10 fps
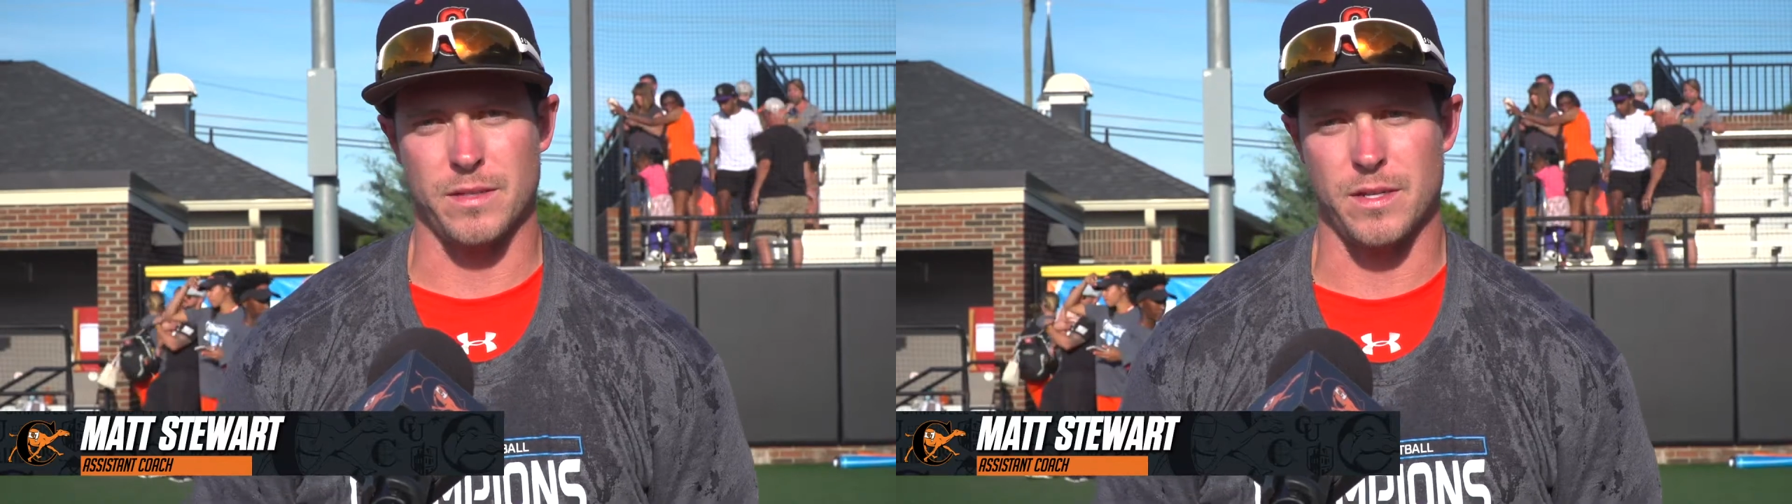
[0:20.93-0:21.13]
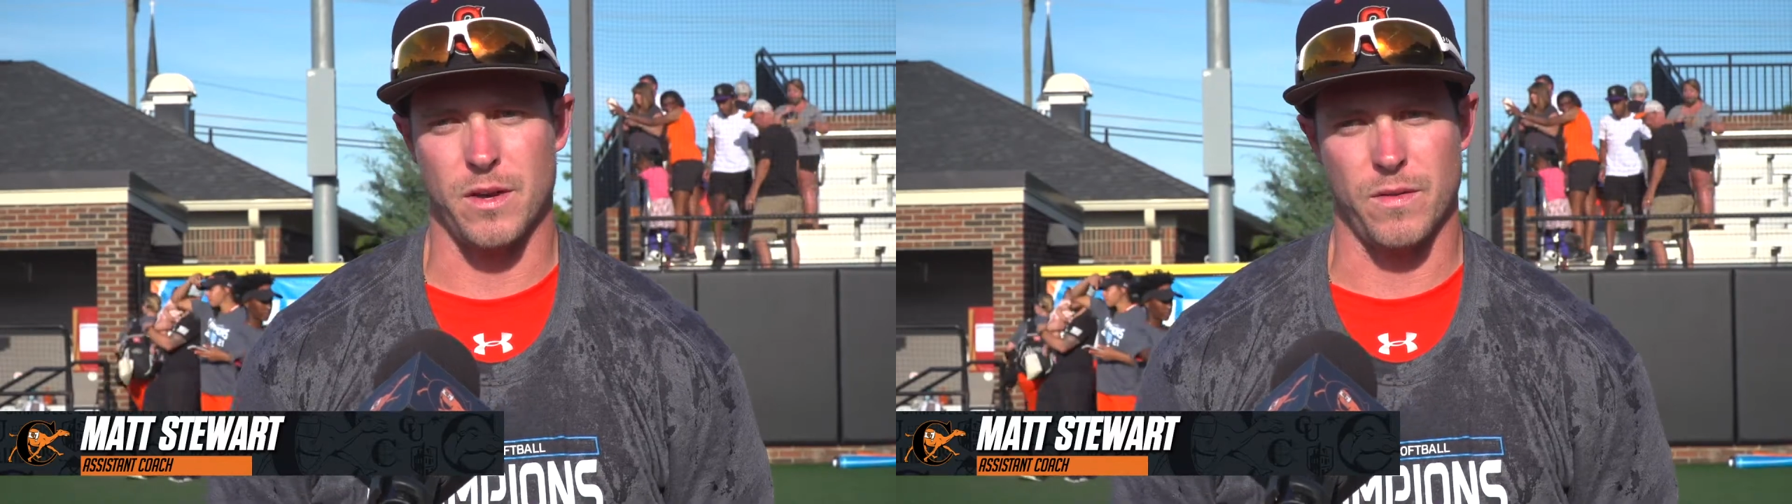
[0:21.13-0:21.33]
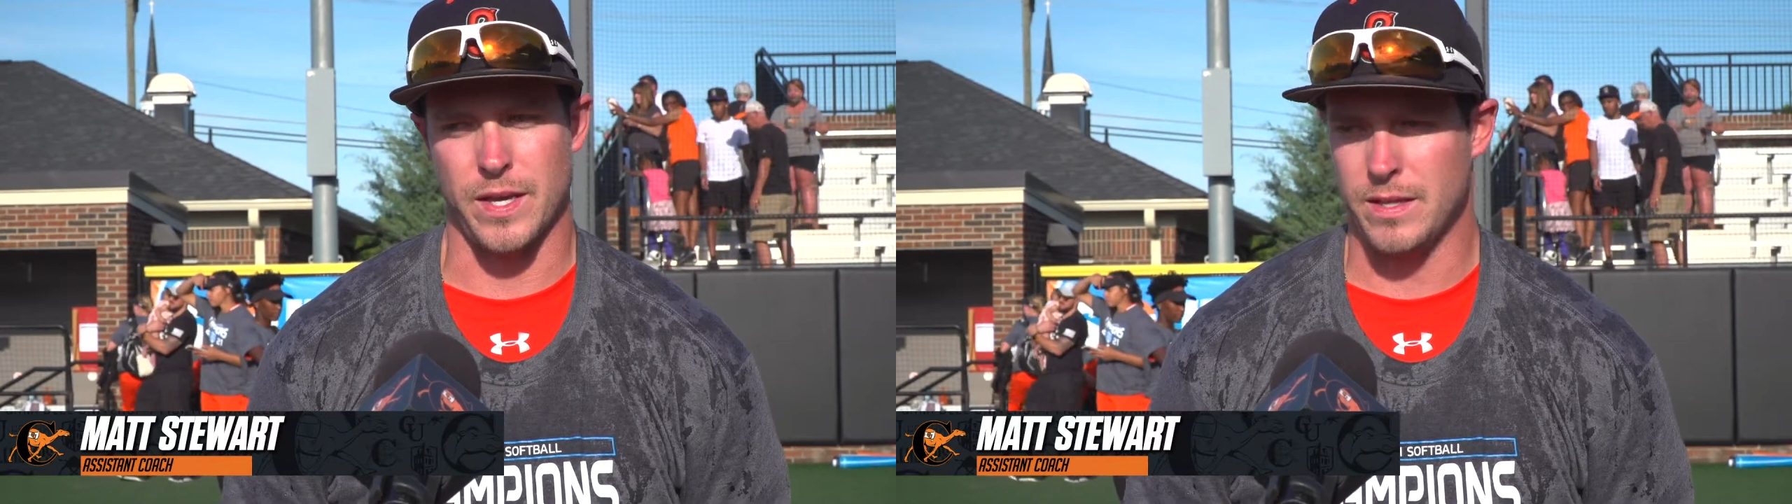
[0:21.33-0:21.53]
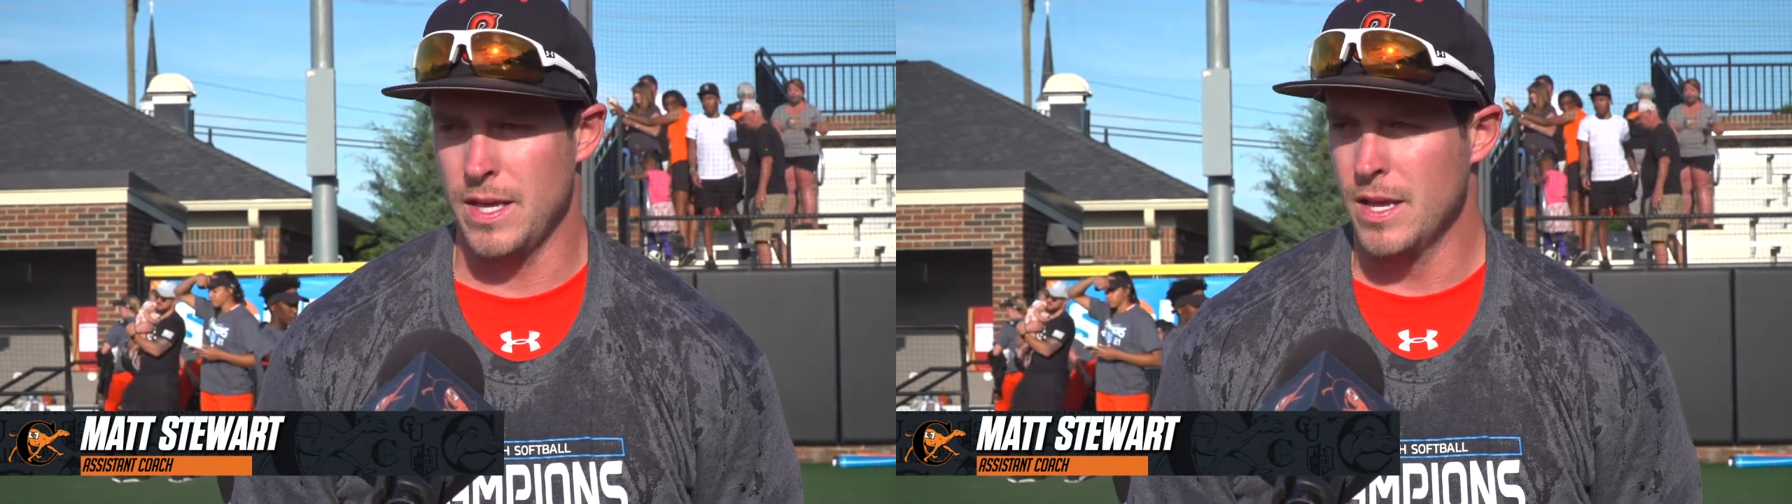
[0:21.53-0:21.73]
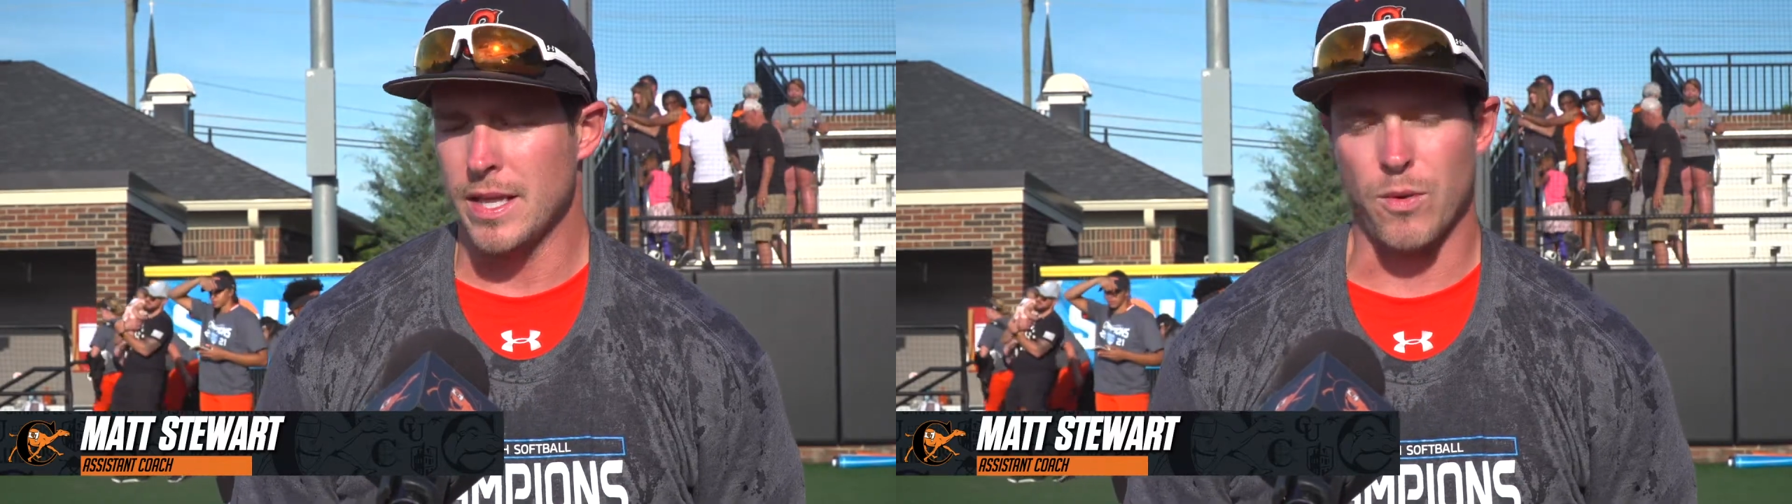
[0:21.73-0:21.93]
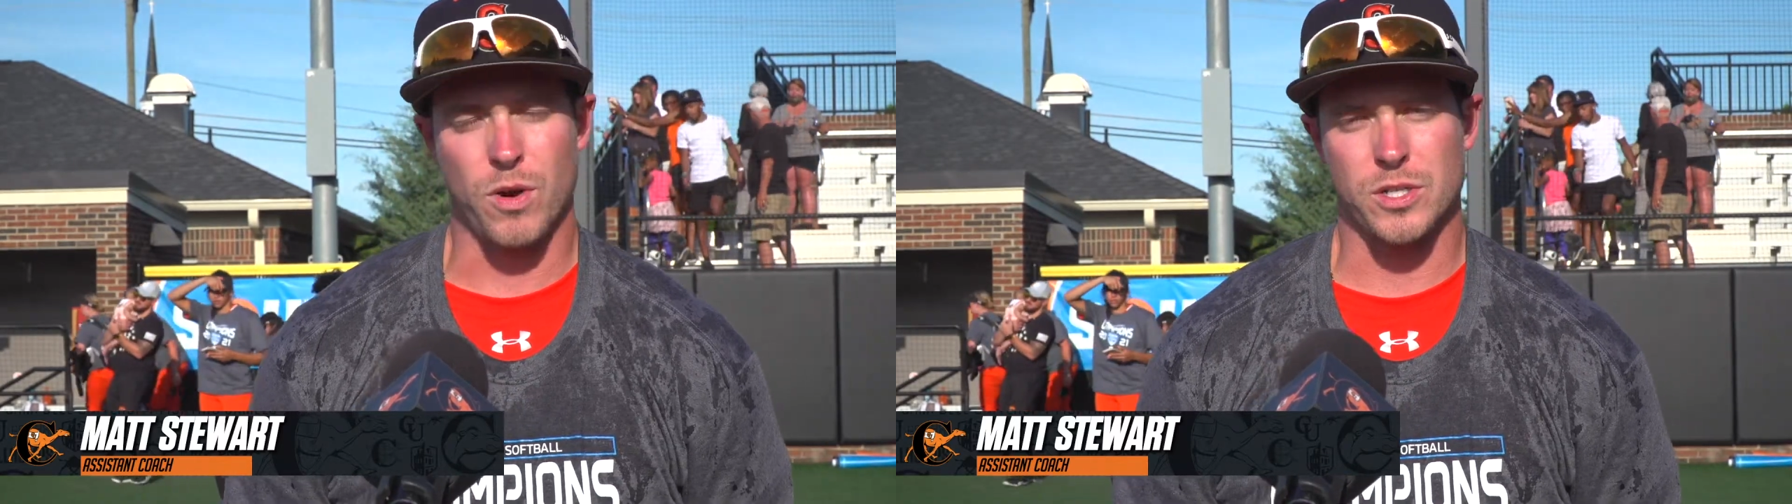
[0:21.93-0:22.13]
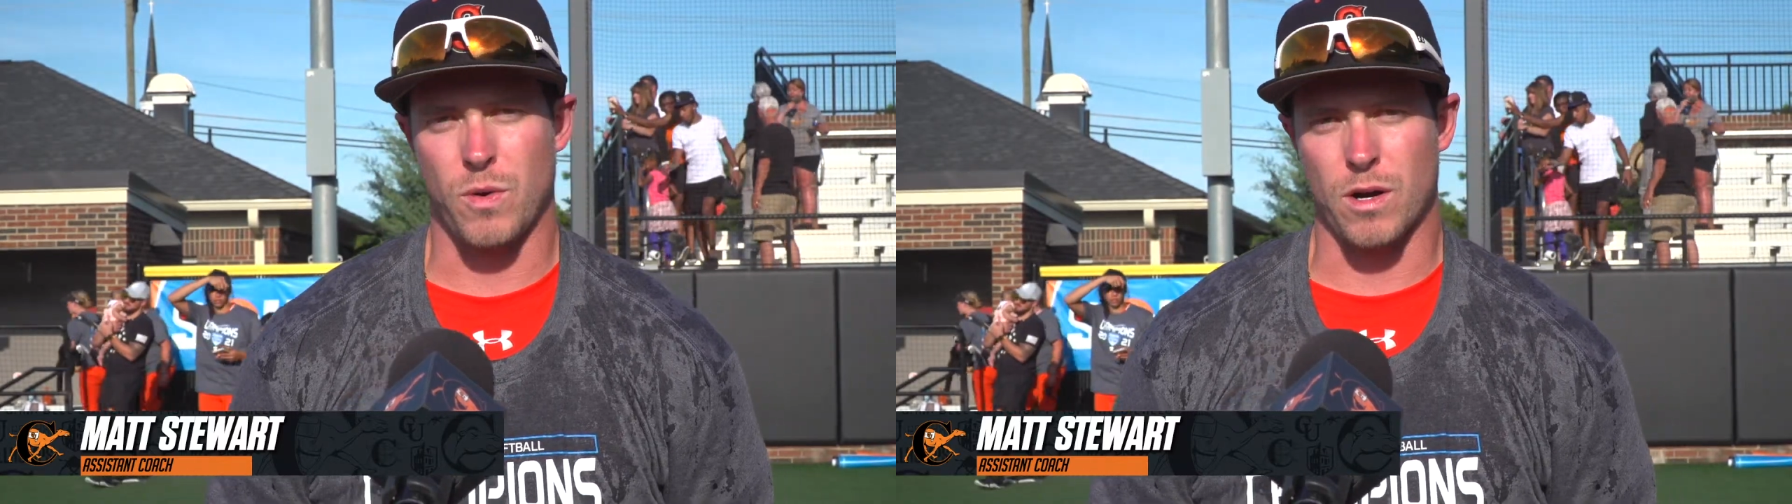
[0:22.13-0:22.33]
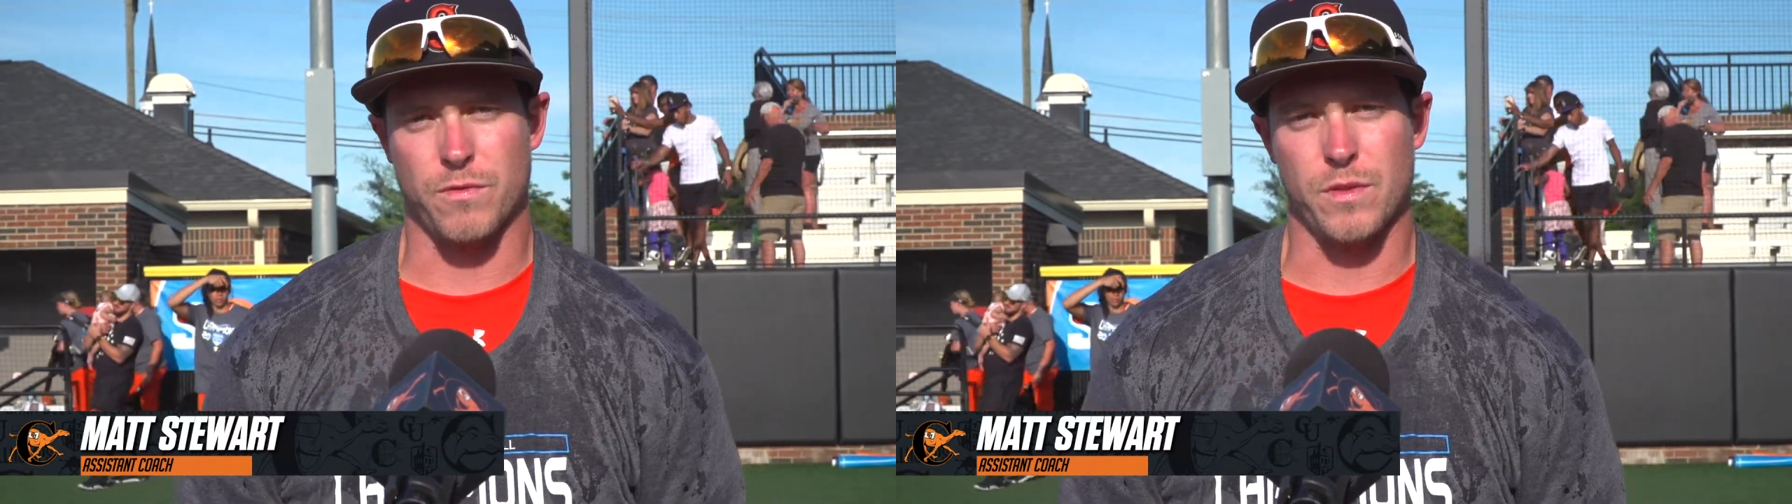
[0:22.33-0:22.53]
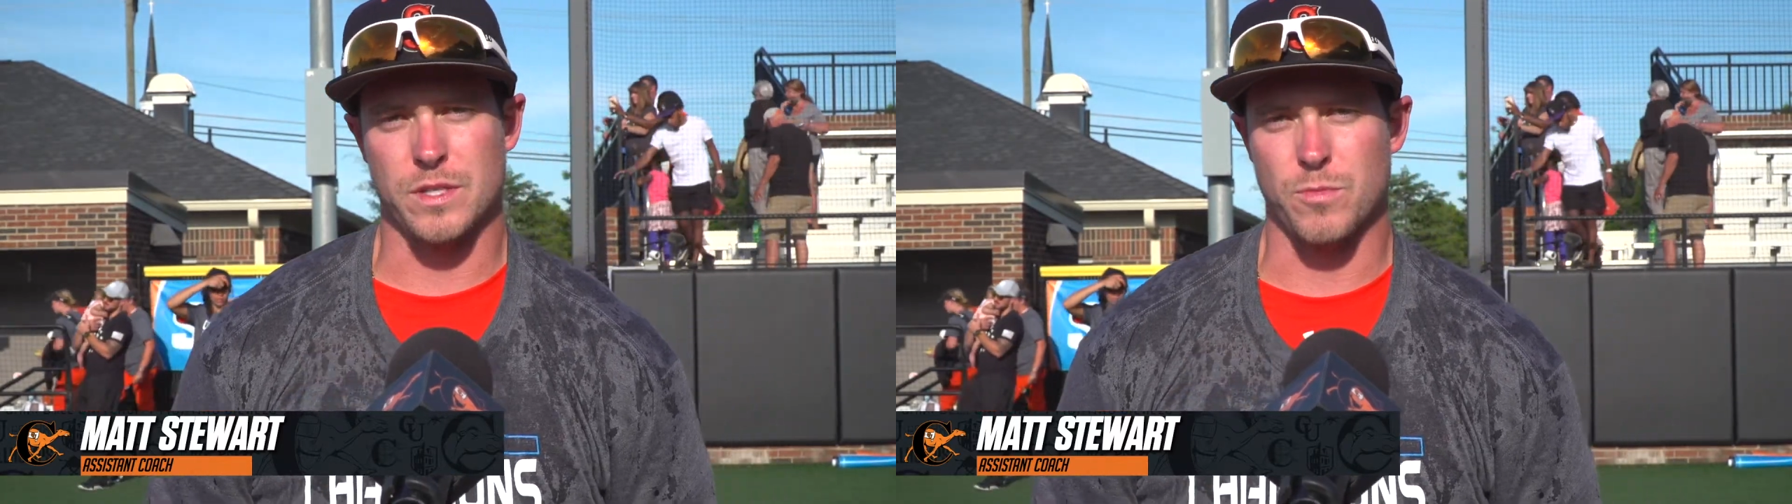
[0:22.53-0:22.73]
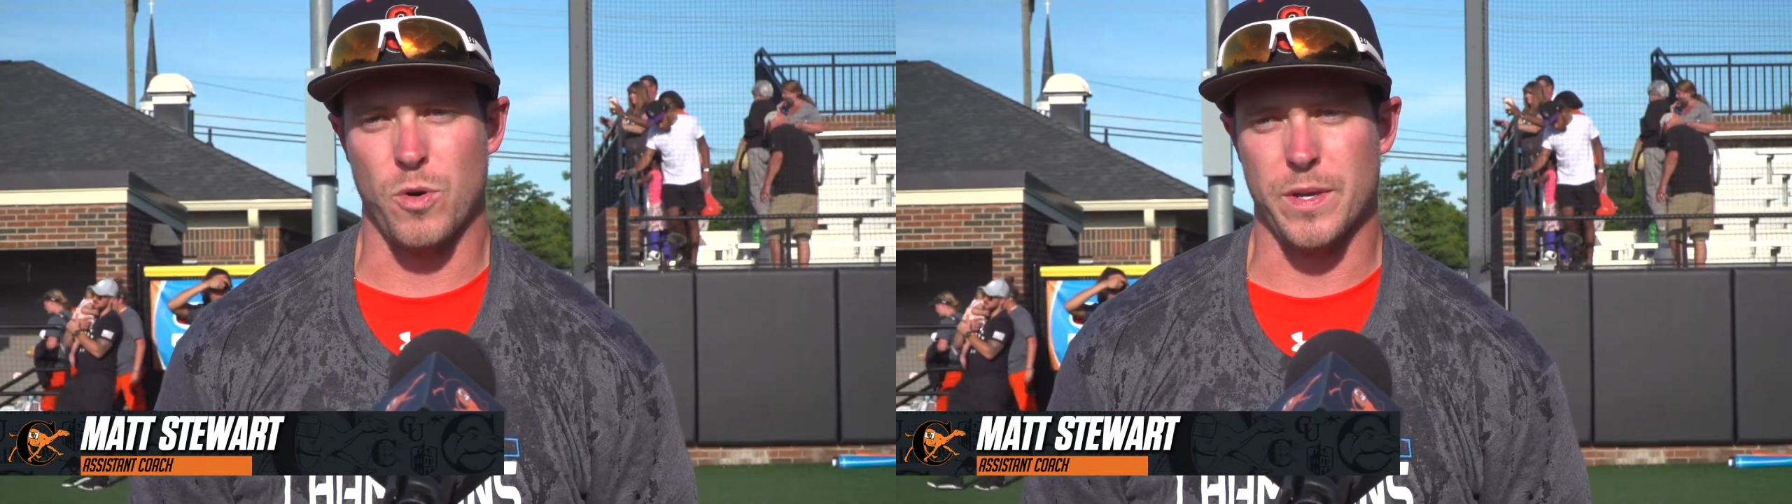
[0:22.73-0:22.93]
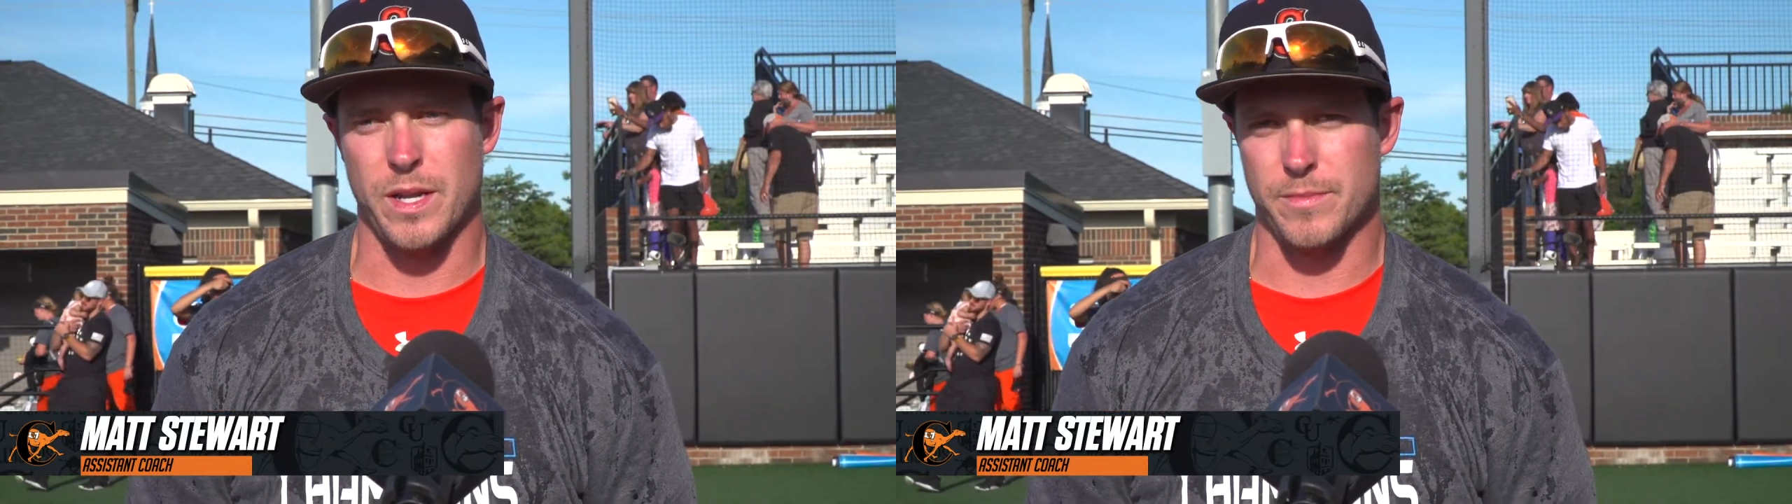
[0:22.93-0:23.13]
You know, they they work so hard for this moment.